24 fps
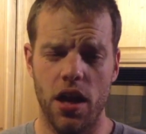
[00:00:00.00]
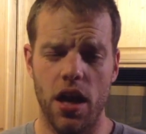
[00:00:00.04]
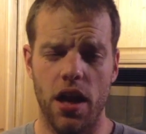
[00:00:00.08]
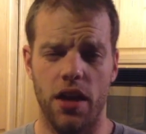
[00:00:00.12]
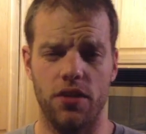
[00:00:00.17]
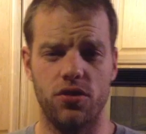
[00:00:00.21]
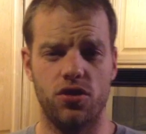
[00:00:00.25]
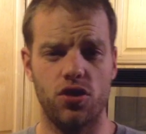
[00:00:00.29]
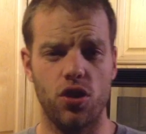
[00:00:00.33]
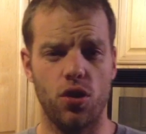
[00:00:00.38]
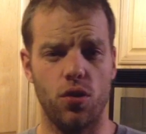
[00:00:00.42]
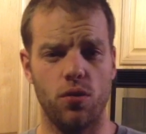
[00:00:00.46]

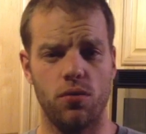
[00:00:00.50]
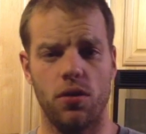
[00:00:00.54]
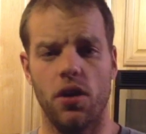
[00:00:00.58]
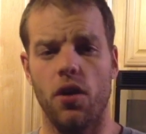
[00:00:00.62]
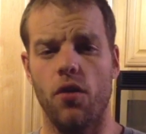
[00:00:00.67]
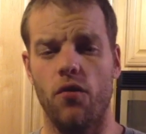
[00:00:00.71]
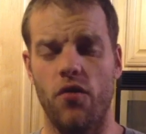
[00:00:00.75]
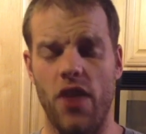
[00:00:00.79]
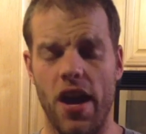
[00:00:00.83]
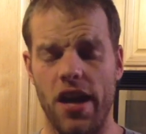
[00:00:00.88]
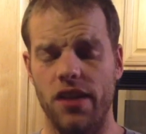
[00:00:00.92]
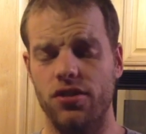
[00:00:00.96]
And so
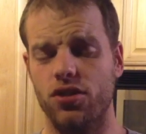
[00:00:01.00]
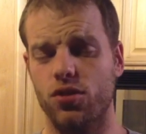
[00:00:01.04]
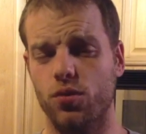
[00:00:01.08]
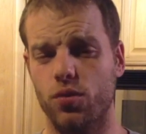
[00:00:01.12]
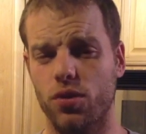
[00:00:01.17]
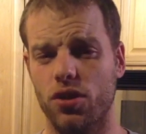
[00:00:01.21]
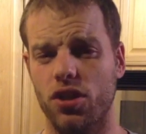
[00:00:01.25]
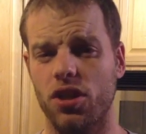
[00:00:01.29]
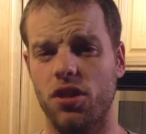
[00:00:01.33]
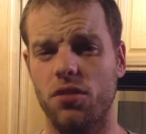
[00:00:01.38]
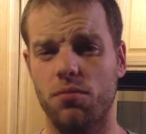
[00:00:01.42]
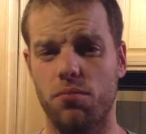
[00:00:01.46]
fats are
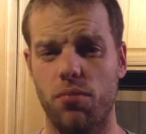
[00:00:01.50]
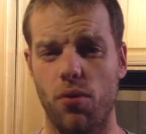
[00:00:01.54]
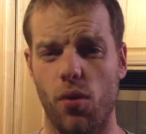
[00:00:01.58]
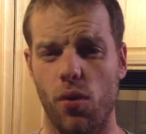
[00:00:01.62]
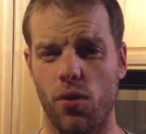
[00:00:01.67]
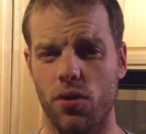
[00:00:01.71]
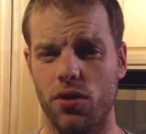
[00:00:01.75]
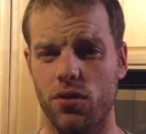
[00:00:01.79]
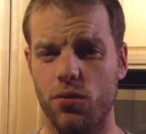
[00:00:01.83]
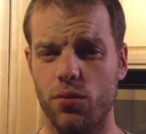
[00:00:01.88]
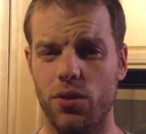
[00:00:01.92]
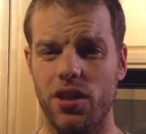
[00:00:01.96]
really
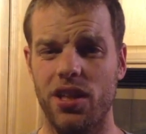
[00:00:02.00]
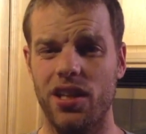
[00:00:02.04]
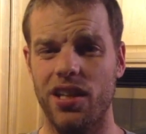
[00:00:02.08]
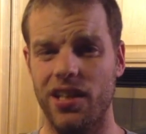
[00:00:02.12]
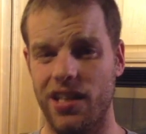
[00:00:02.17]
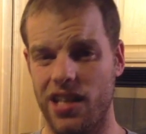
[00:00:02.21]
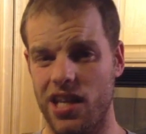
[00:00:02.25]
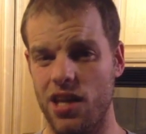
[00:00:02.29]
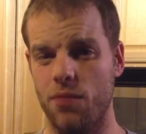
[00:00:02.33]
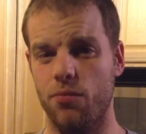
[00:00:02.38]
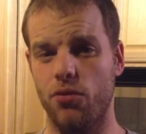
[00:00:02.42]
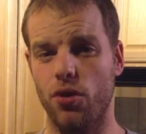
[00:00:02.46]
important. We need to
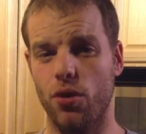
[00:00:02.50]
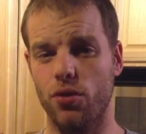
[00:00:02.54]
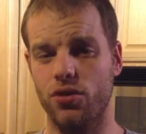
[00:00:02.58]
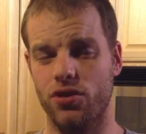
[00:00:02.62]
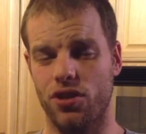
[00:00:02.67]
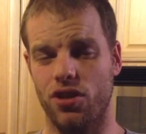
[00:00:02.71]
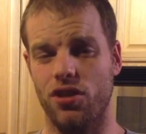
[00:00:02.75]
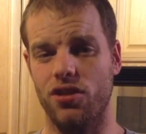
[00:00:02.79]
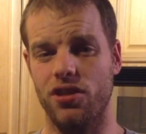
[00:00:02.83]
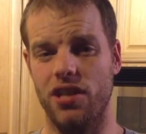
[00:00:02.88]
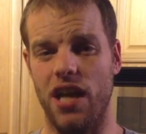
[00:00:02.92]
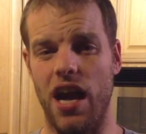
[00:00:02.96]
keep those
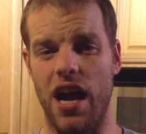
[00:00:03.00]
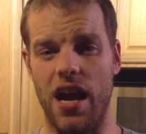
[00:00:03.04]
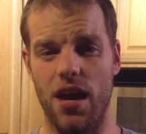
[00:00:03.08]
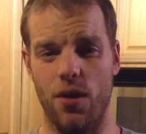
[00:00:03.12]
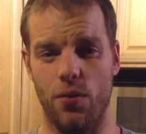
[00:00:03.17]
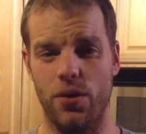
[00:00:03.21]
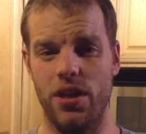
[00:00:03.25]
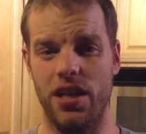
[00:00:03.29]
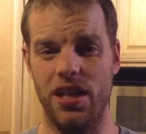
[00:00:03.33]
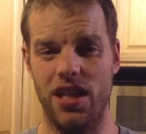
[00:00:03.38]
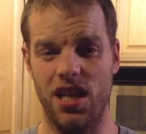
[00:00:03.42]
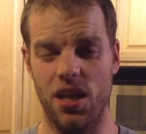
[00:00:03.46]
in our diet.
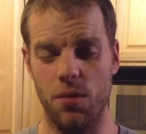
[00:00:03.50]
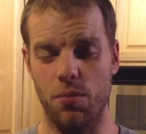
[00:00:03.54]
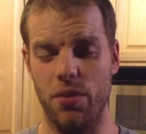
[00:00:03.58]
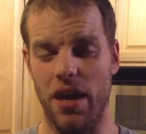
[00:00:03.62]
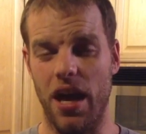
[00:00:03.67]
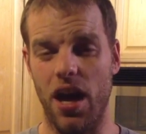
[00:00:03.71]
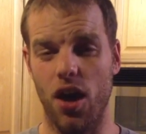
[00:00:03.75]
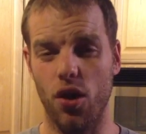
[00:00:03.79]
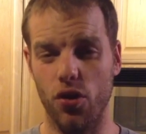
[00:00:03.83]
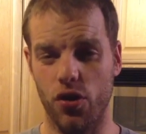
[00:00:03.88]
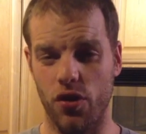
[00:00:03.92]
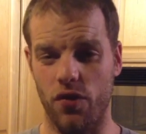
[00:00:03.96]
We need to keep the
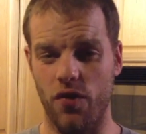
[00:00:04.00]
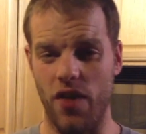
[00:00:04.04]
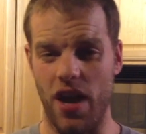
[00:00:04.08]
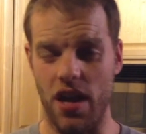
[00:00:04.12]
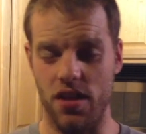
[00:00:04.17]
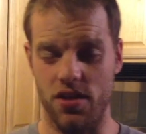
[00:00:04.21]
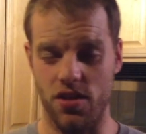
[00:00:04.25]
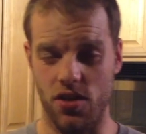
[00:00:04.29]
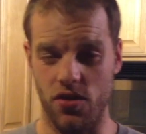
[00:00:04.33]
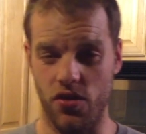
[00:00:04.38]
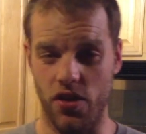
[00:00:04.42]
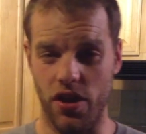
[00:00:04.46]
healthy
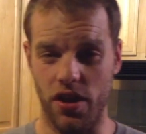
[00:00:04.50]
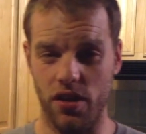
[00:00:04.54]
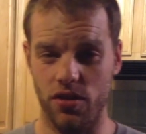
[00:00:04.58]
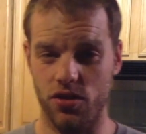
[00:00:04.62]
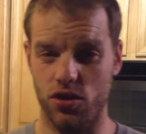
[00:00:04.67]
fats in there.